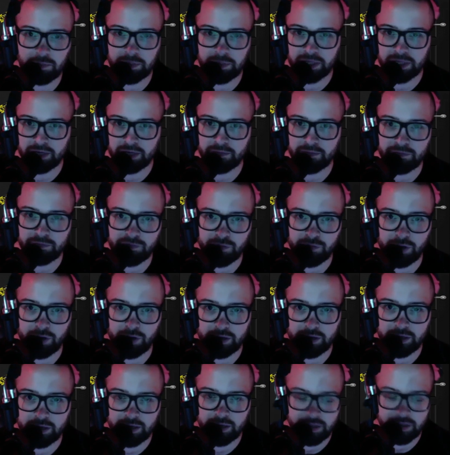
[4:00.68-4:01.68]
and be up
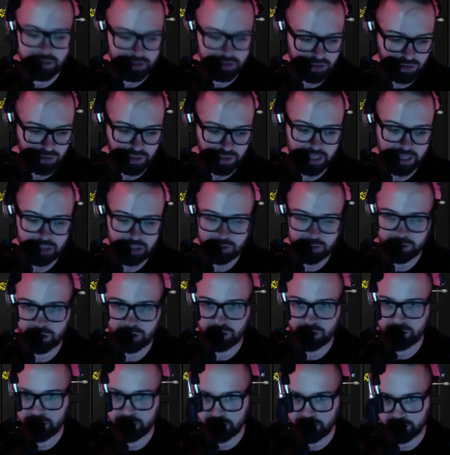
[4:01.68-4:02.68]
front. So that's what
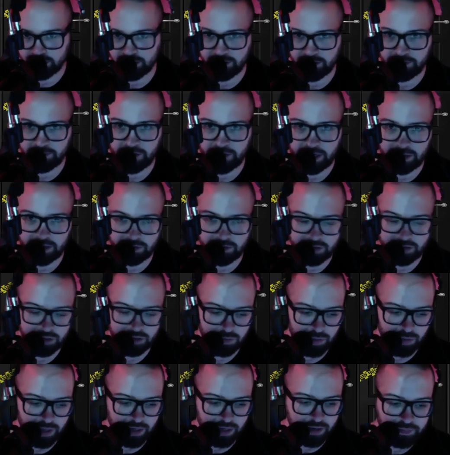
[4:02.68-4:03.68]
you'll hear in the final
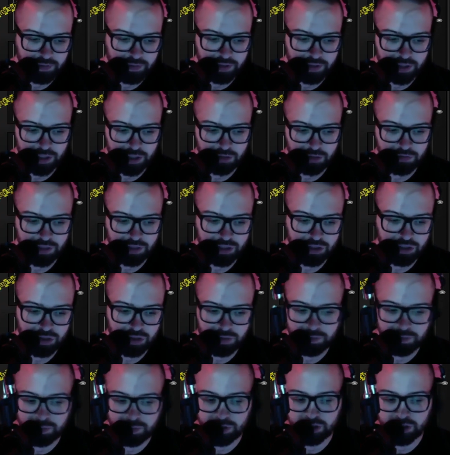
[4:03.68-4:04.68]
as well. The
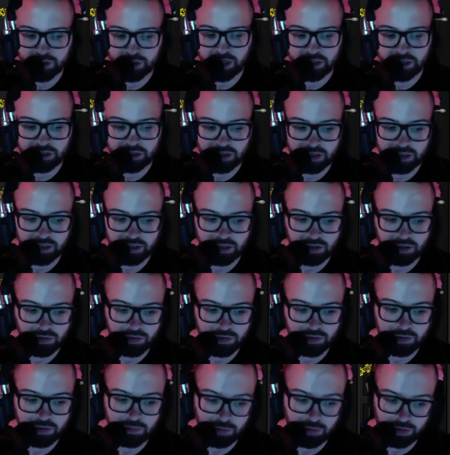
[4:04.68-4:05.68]
original production
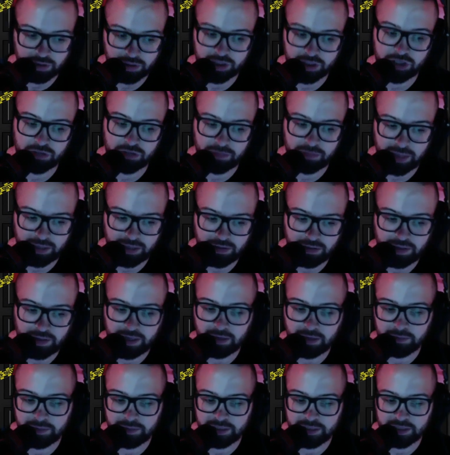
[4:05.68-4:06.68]
included more instrumental
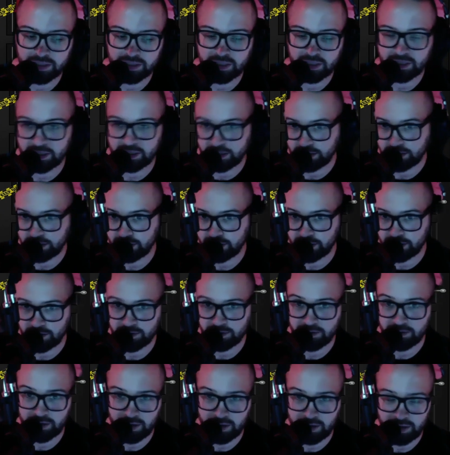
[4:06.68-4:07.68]
elements
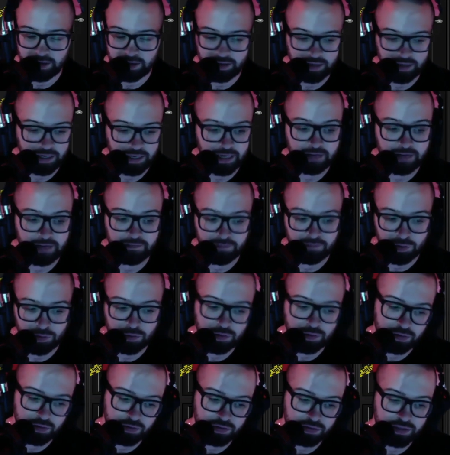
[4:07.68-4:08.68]
and
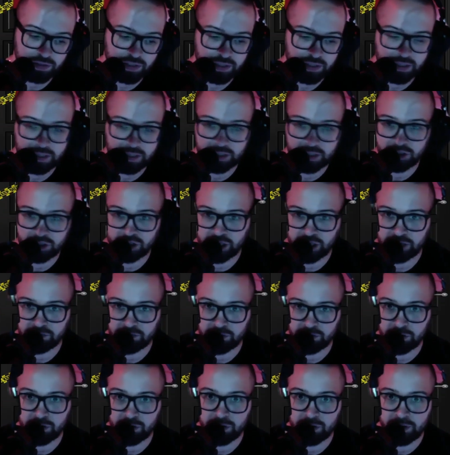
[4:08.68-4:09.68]
vocals in
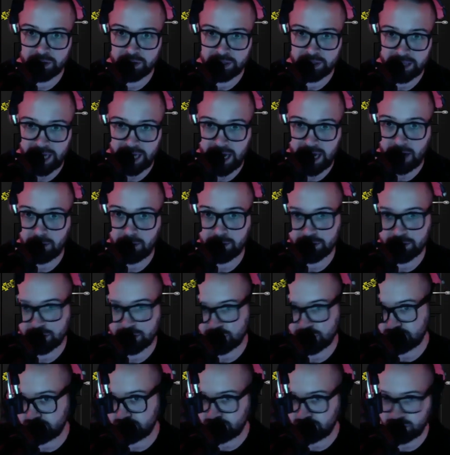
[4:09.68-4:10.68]
general. Now
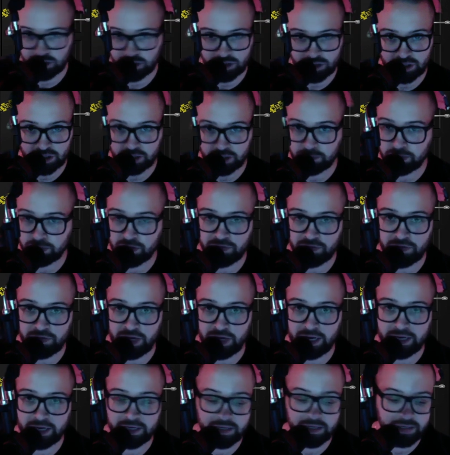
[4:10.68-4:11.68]
it's just
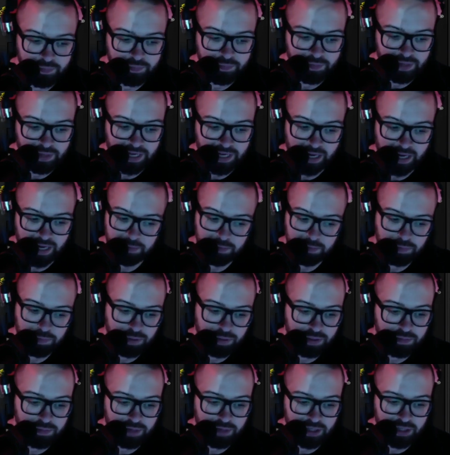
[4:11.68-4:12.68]
simplified. Yeah, I
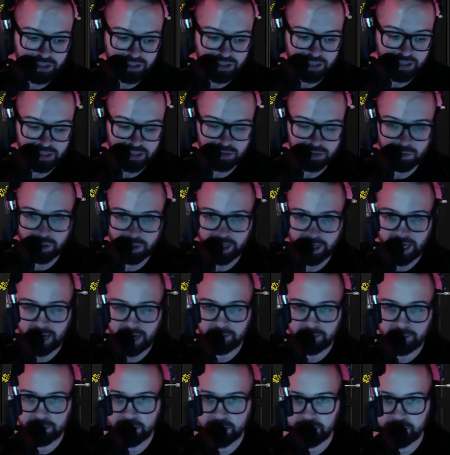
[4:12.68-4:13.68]
mean, pretty much that's what
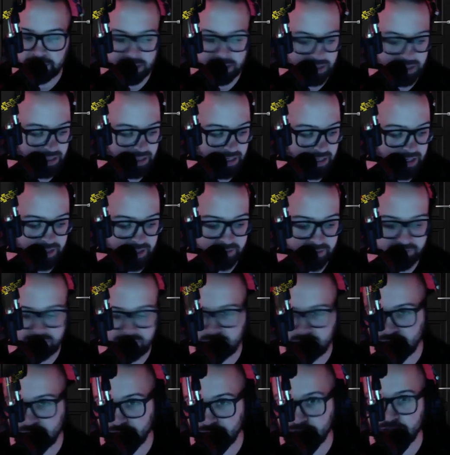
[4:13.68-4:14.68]
happened. I mean,
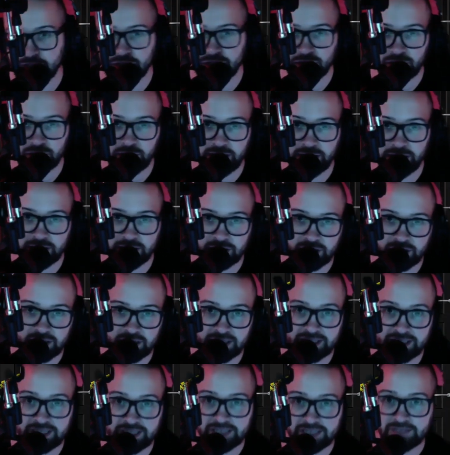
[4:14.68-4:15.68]
and the original
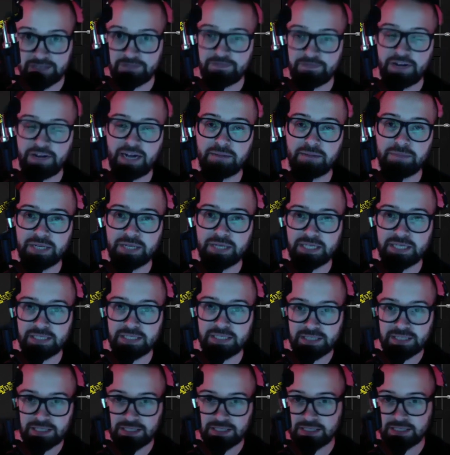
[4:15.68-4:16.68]
actually exceeded 5
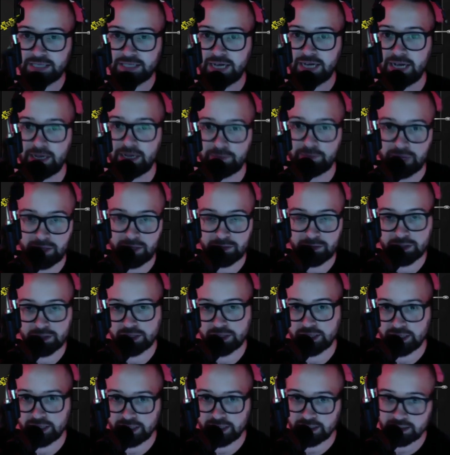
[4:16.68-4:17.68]
minutes in time. That
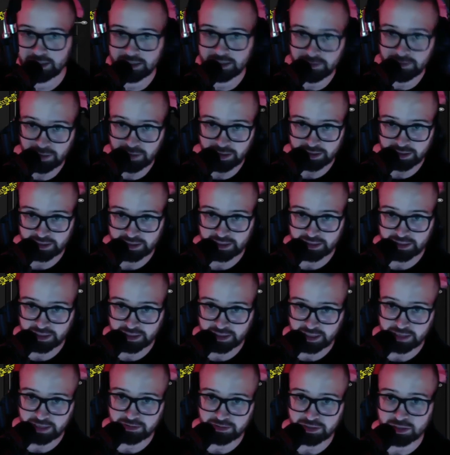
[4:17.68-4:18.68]
was today's email. I
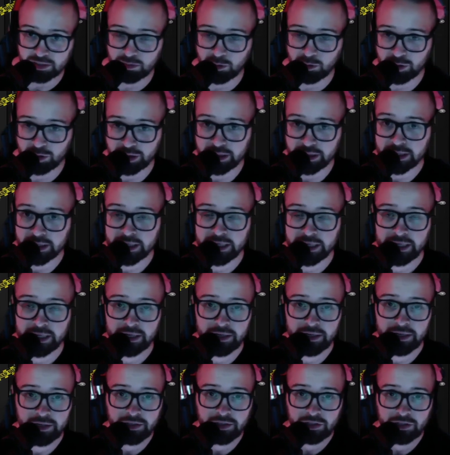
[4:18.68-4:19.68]
sent that out this morning.
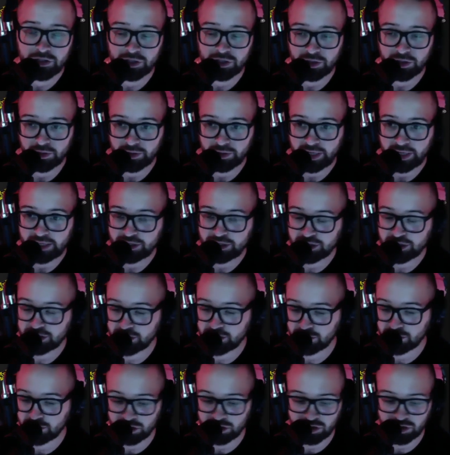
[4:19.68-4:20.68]
So that
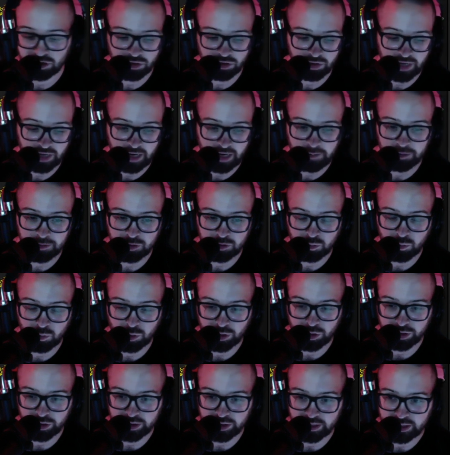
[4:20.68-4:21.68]
just goes to show you how much
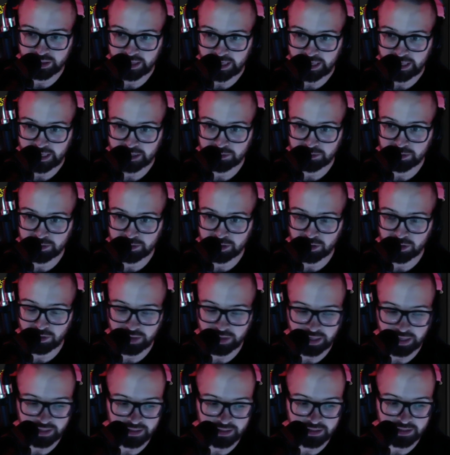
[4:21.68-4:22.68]
work has been
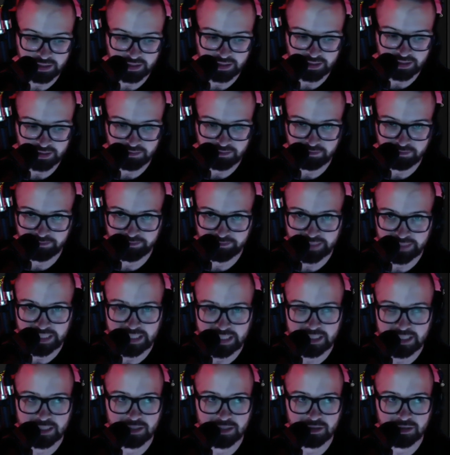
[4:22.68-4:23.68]
going on. This has
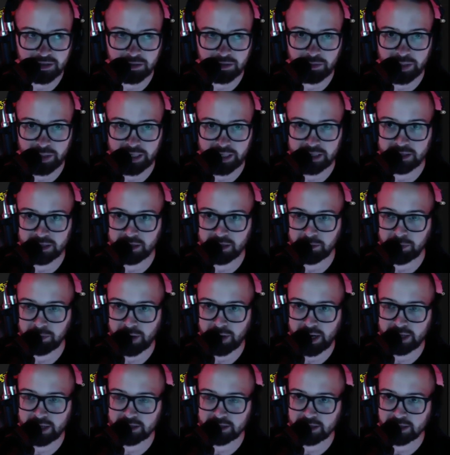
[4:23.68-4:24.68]
easily been in the
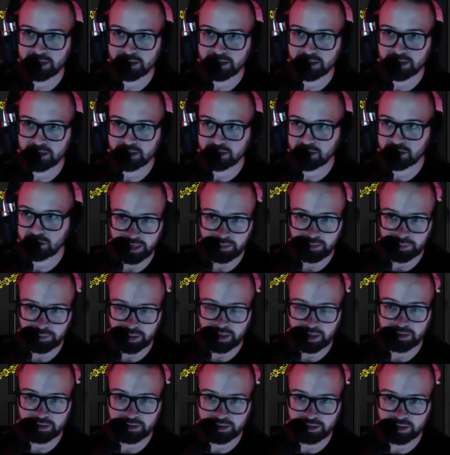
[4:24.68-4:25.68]
process since
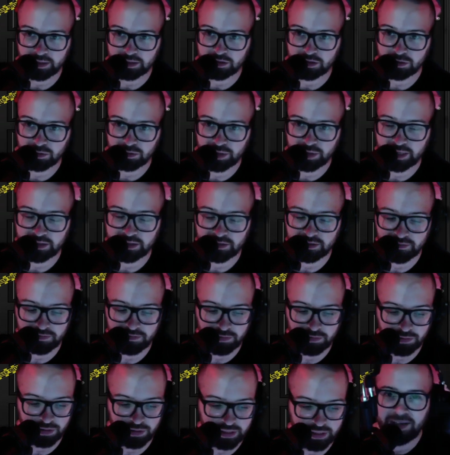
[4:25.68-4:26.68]
probably like
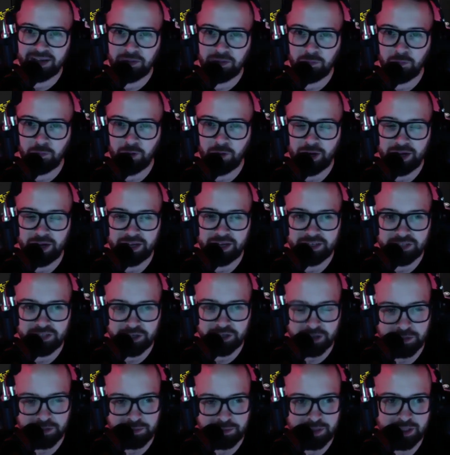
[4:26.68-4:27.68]
2014. What
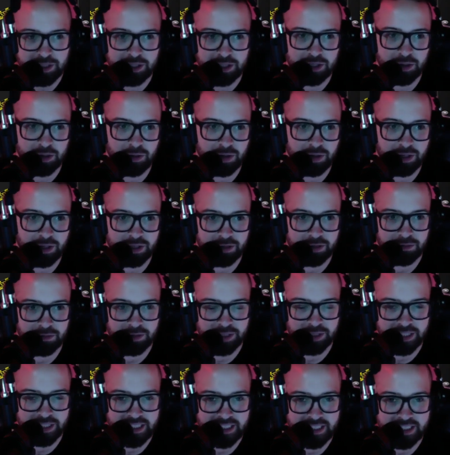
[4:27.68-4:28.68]
took me so long to
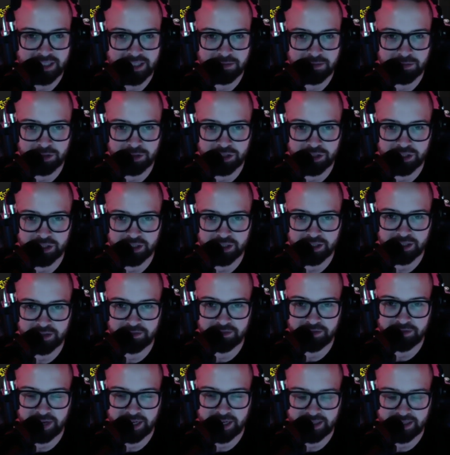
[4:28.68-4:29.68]
release it was just the
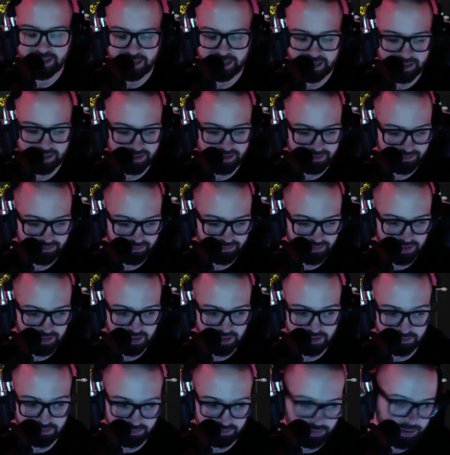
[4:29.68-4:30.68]
fact that
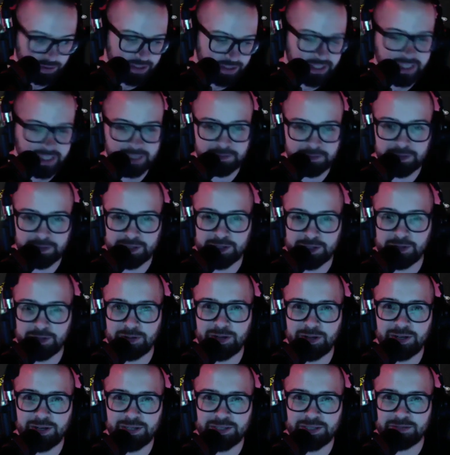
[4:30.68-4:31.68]
what takes me so
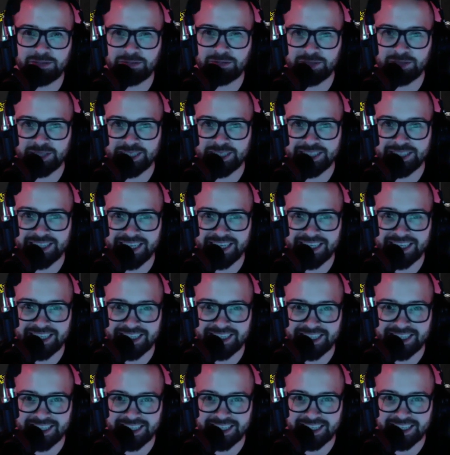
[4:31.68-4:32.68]
long to release
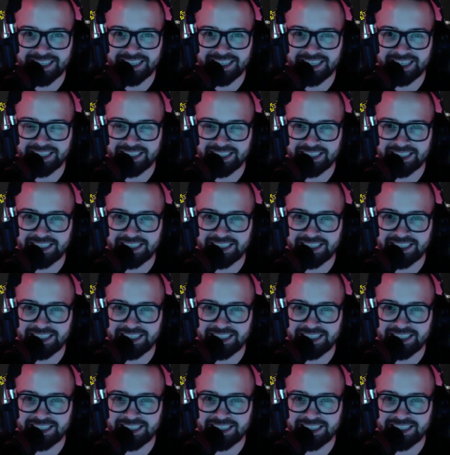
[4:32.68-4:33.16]
anything is I